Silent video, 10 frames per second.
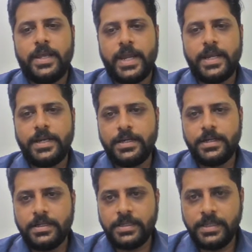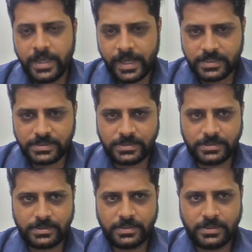and he
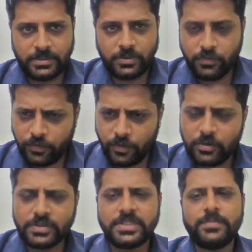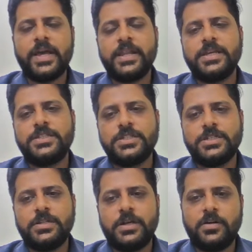has to follow some
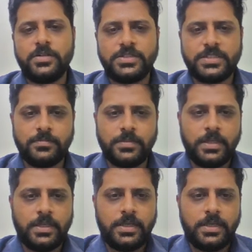direction or some